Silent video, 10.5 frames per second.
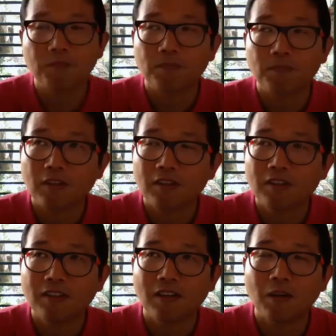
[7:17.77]

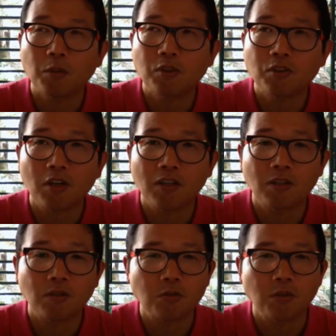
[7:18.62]
I was
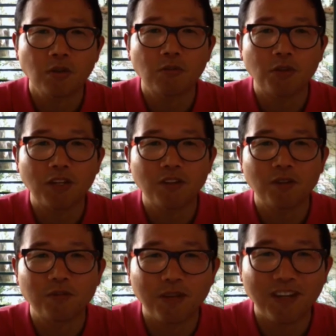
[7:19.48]
talking to a friend
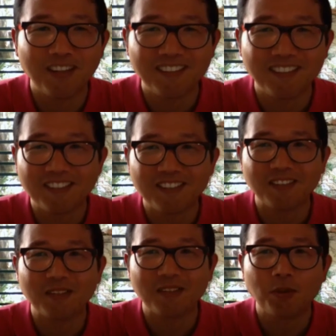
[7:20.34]
of mine that
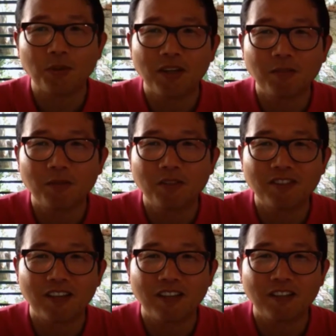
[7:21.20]
origami
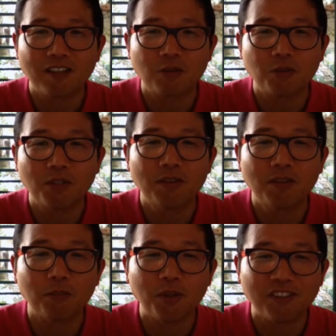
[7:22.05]
is like a
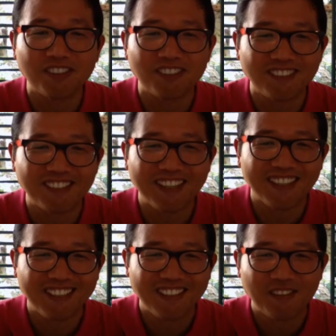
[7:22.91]
3D printing
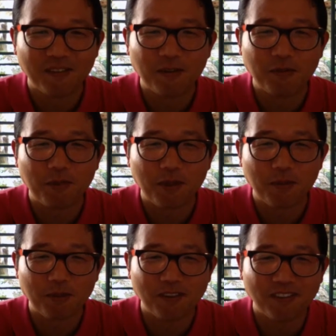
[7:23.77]
with
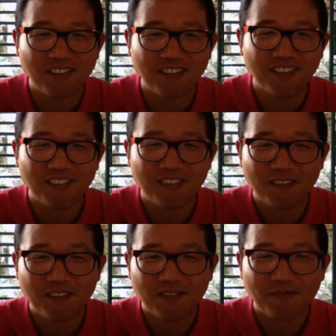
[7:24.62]
paper.
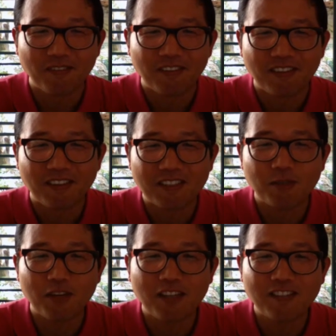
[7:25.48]
It's
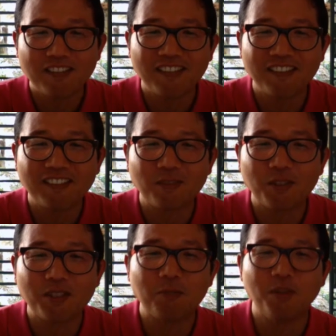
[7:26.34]
faster than
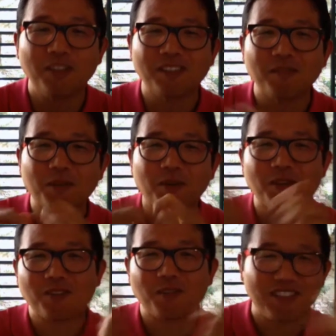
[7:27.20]
3D printing
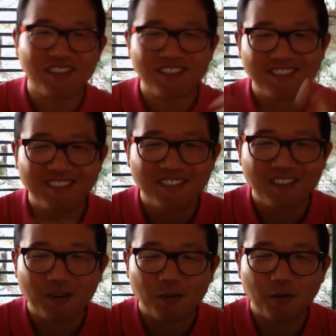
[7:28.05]
because we
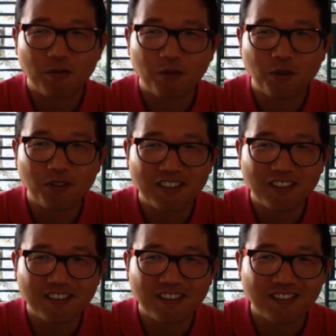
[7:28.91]
fold it
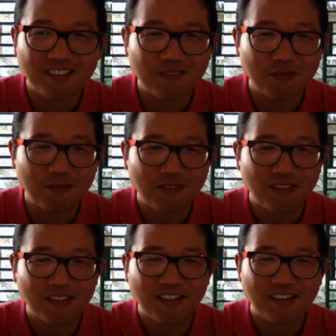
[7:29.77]
and it's
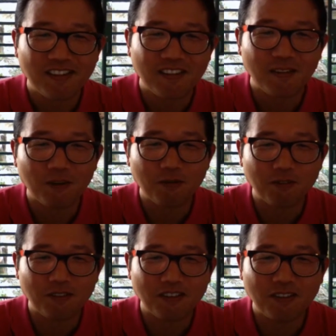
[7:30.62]
enough
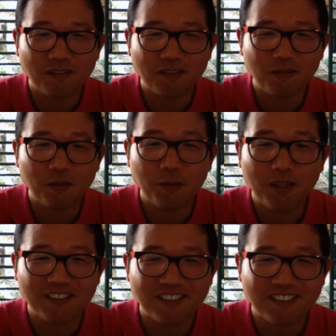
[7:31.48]
in a few
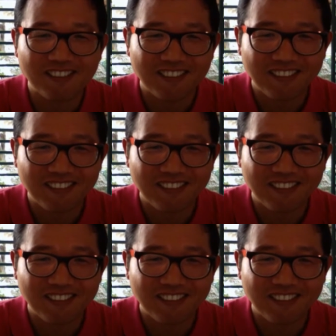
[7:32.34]
minutes.